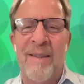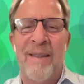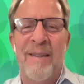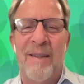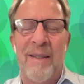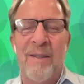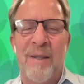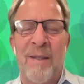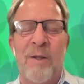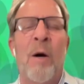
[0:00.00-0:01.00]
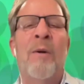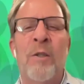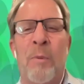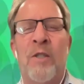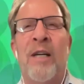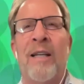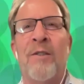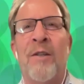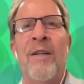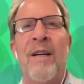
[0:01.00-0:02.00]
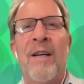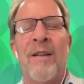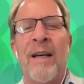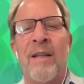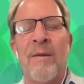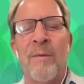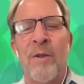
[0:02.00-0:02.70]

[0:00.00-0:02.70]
Is Tony's projector like